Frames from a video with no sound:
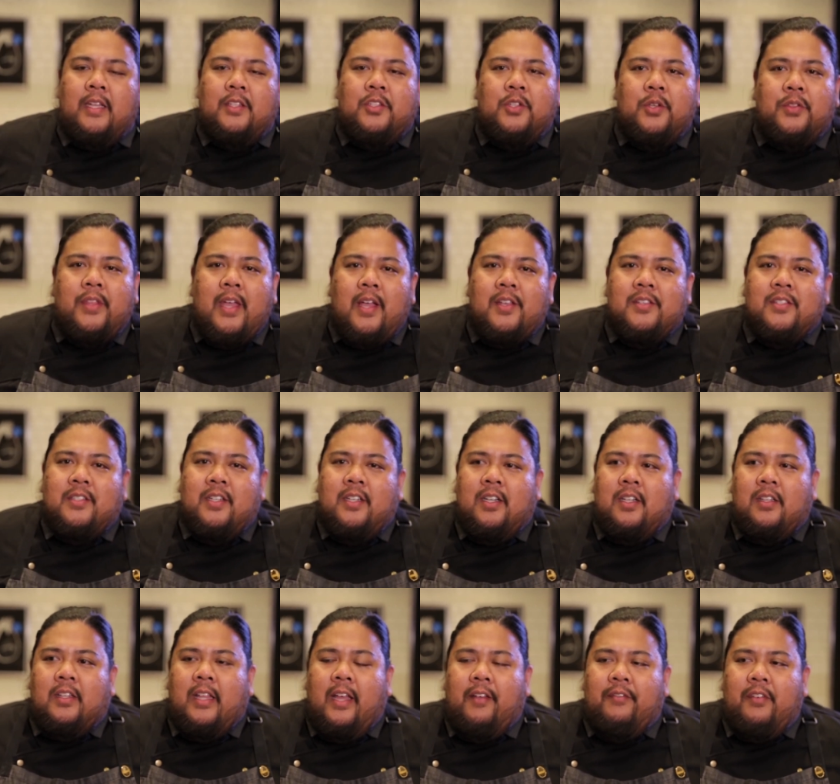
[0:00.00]
In
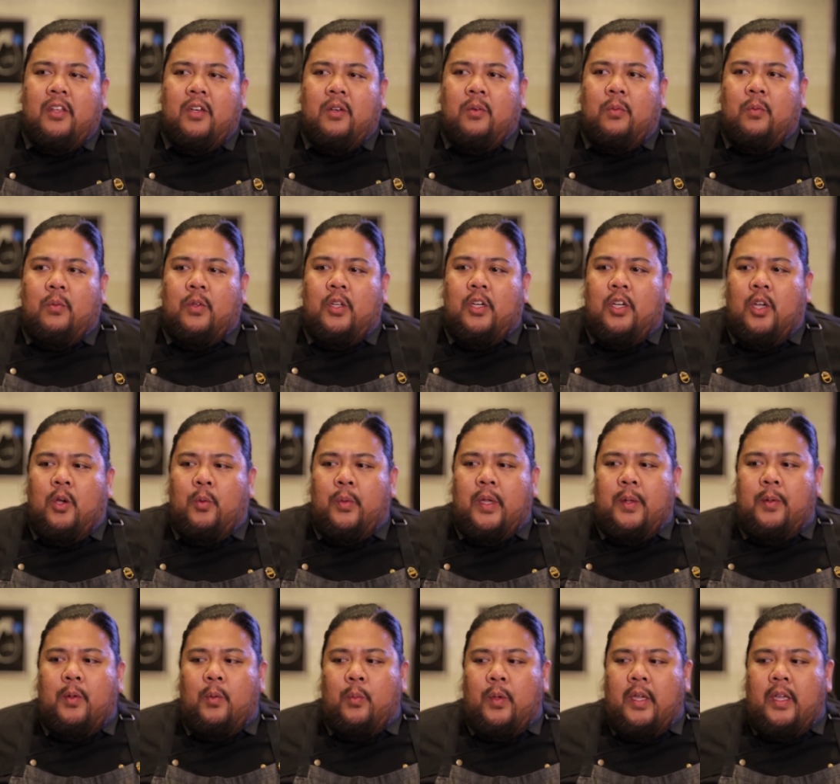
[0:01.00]
2011, you know,
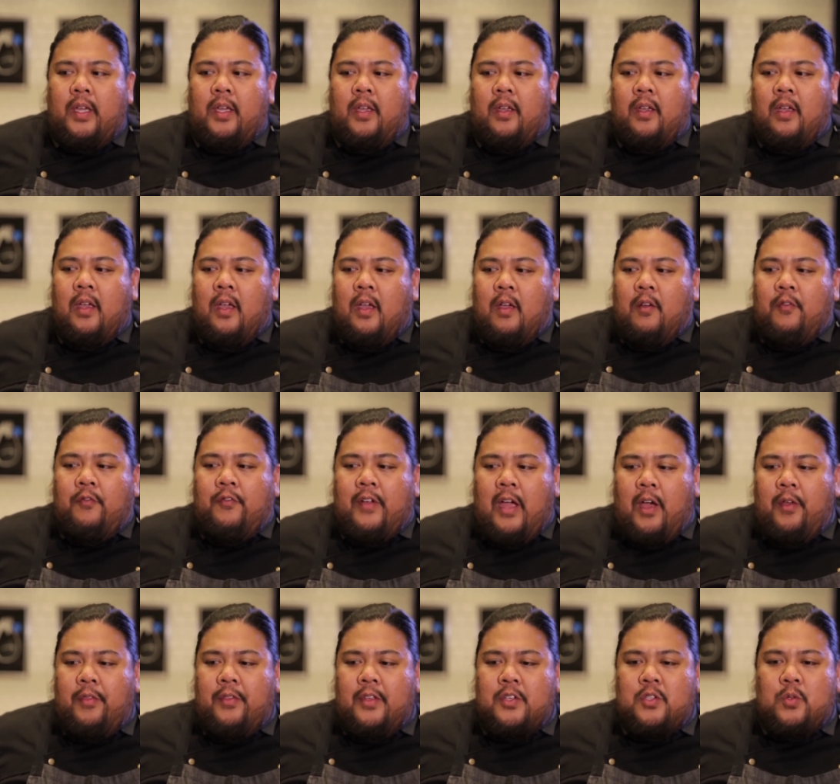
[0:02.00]
we, we
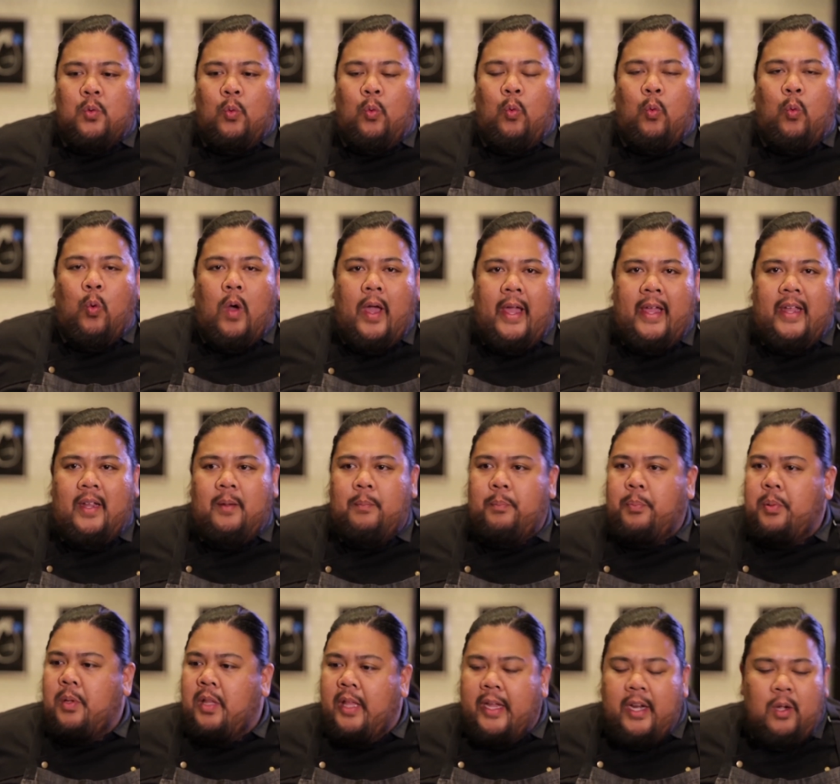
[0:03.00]
found this white,
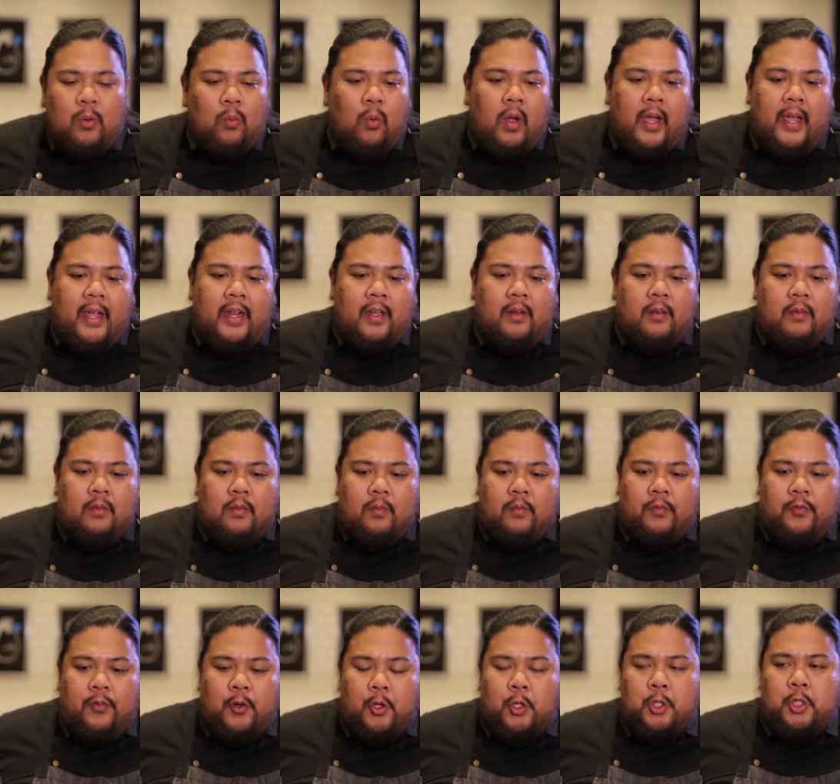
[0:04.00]
plain white
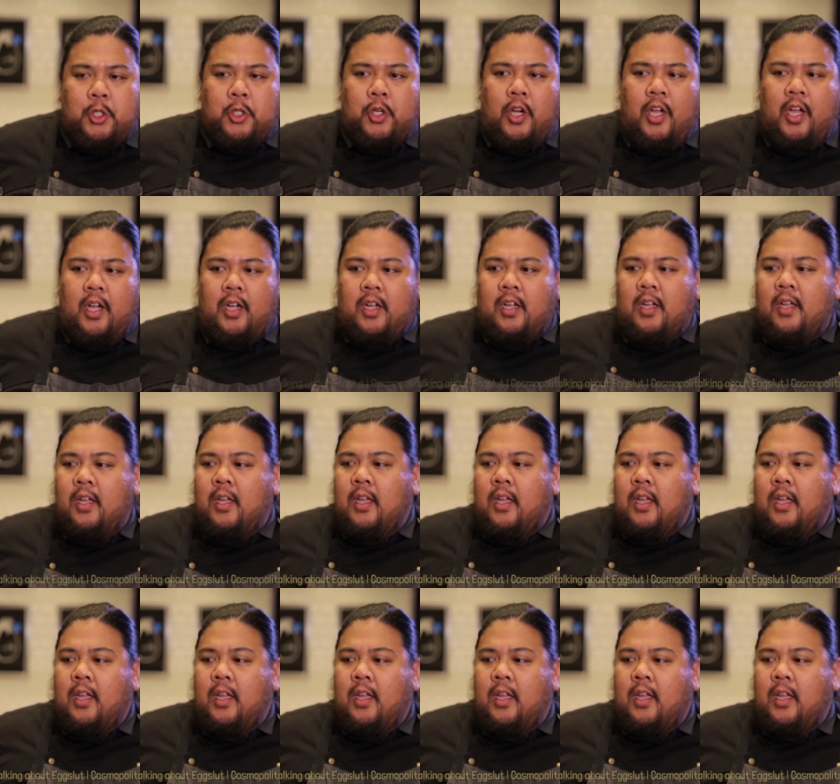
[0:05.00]
food truck.